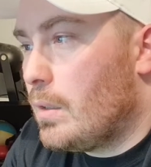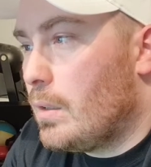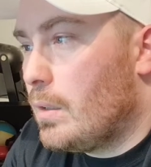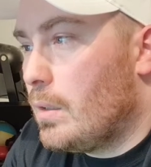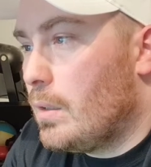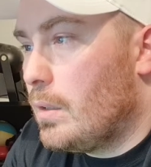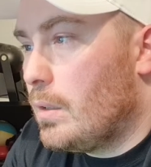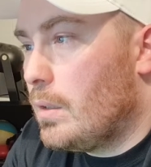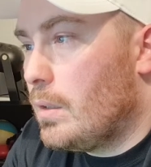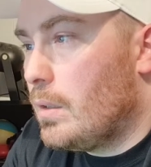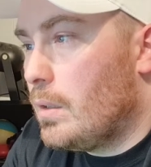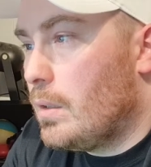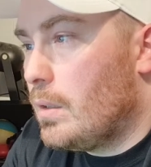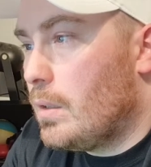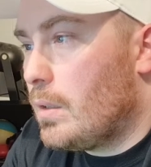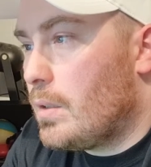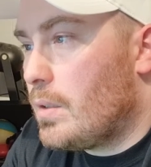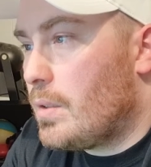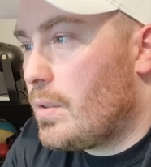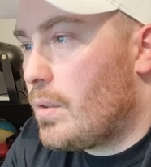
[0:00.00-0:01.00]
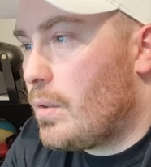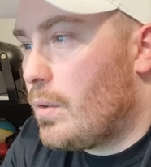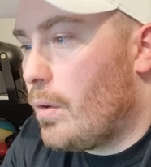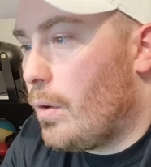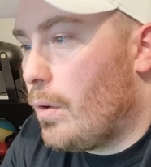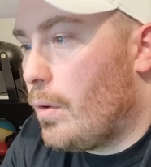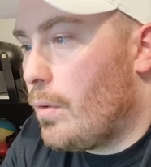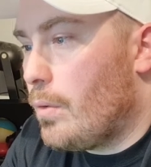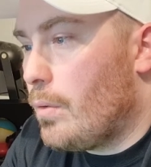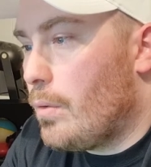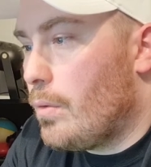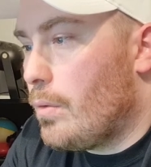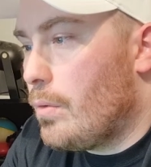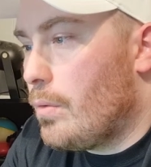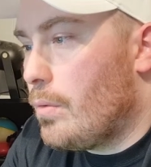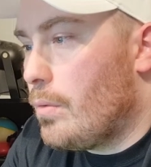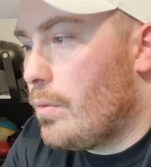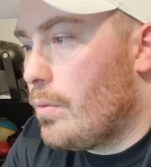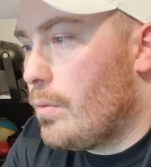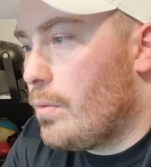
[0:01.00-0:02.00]
Uh, let's go
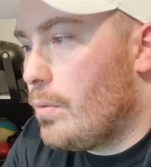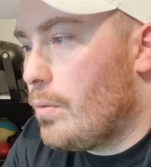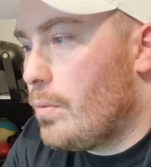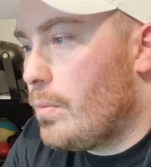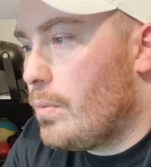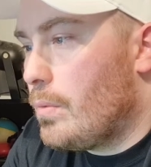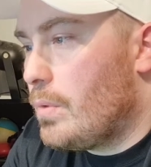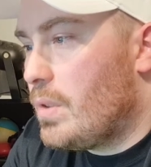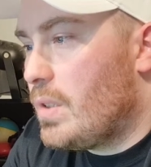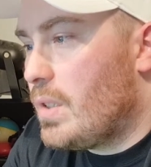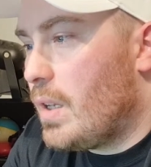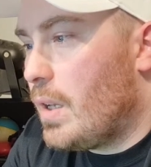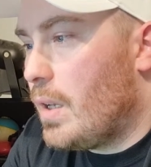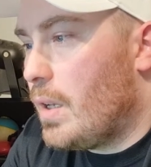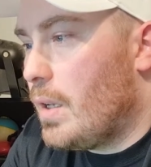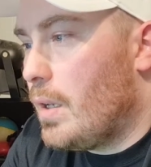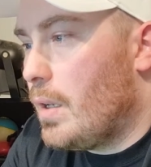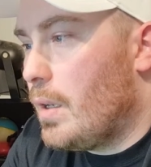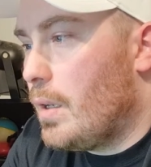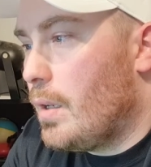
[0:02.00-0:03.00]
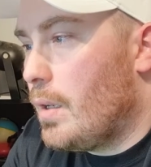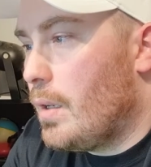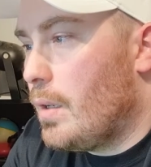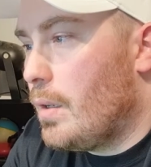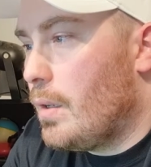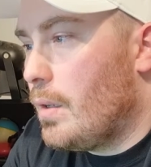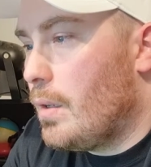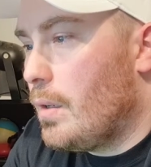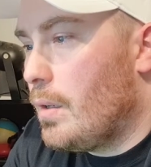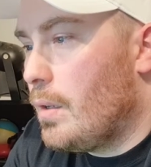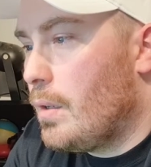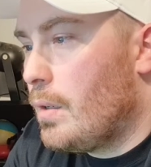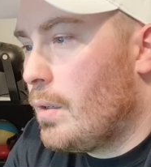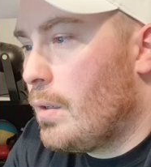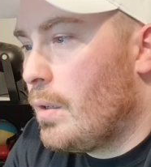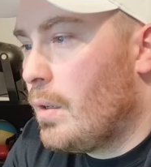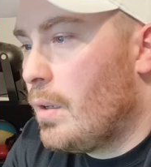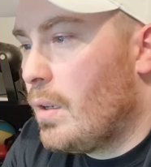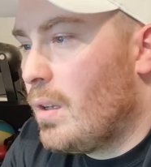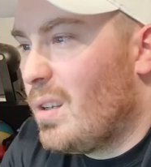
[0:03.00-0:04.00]
ten.
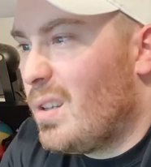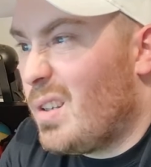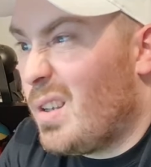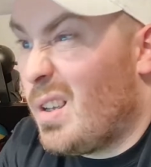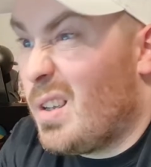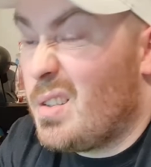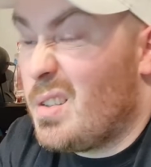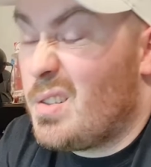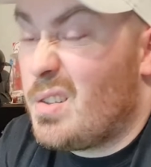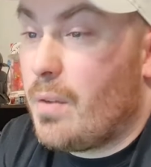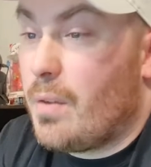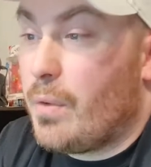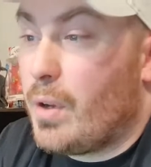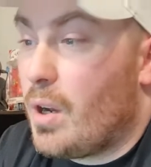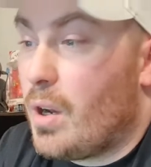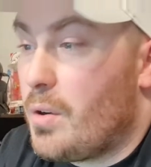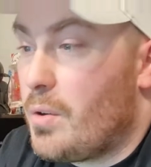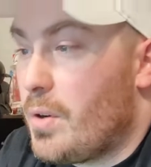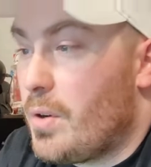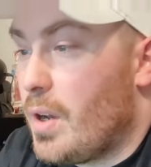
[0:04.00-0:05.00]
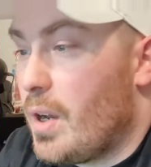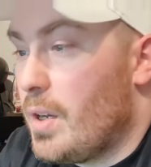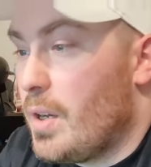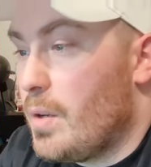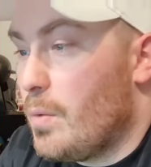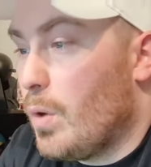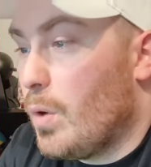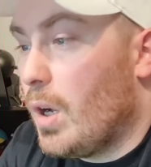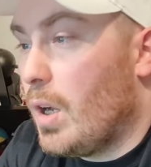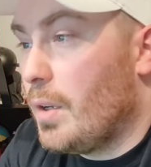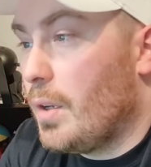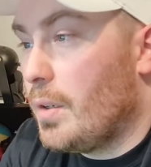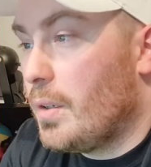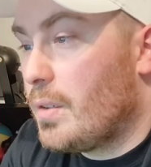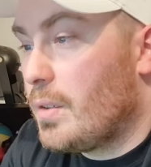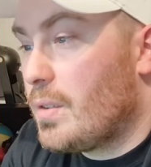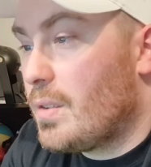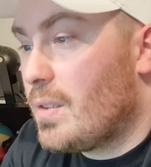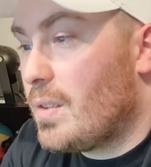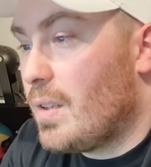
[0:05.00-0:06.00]
Yeah, seven hundred eighty-one.
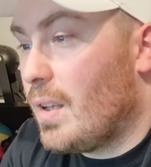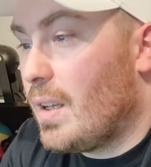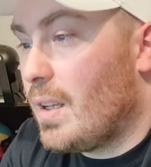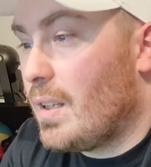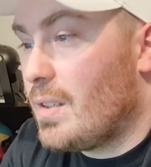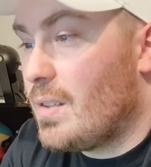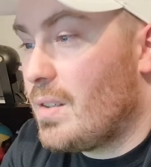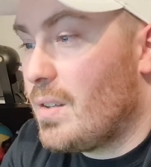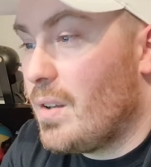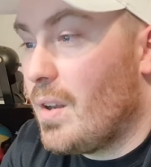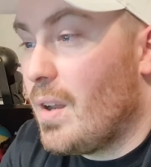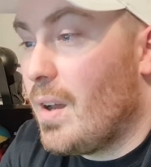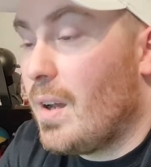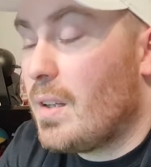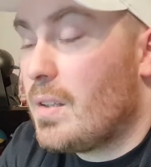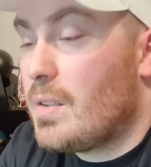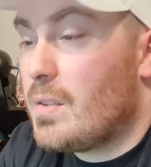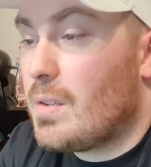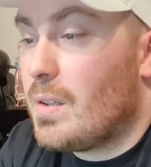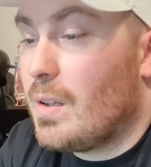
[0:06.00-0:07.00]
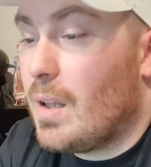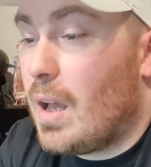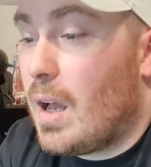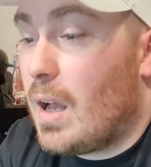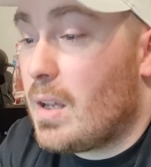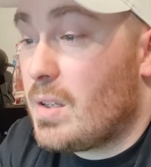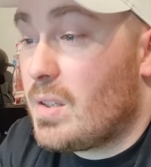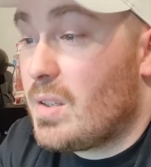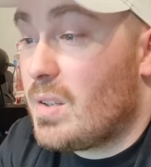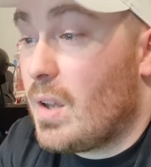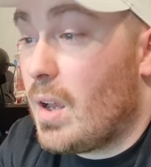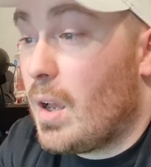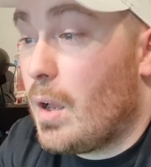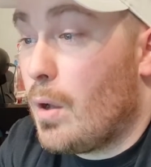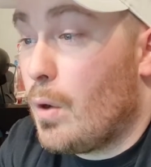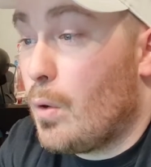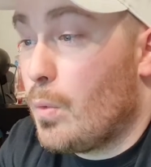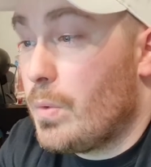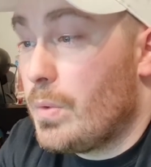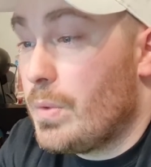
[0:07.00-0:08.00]
So that's nuts. Last
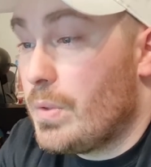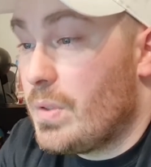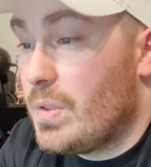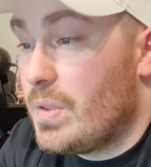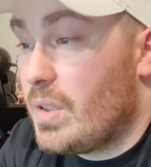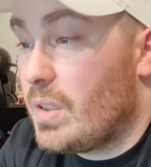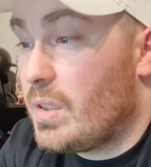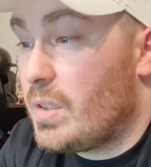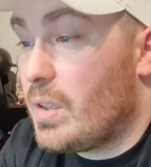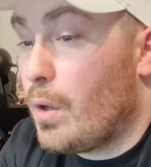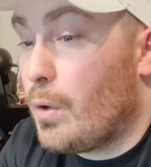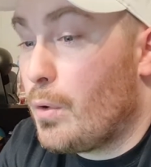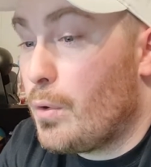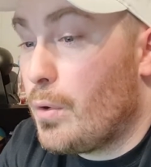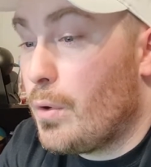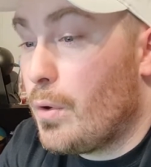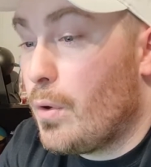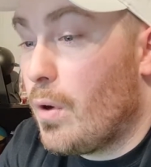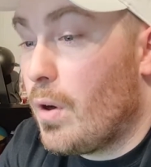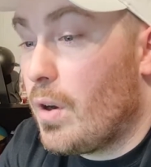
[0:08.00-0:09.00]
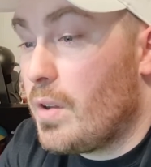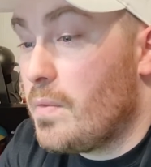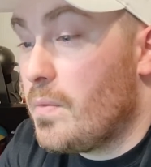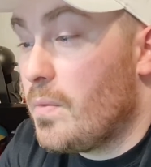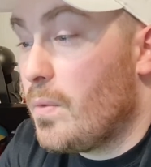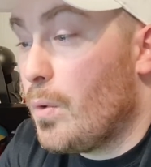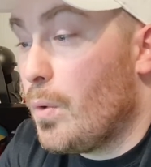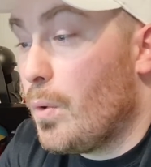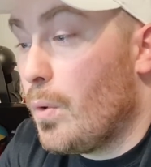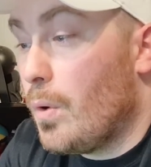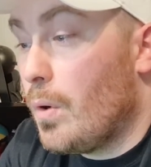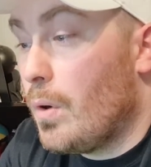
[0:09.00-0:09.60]
sale was six hundred ninety-four.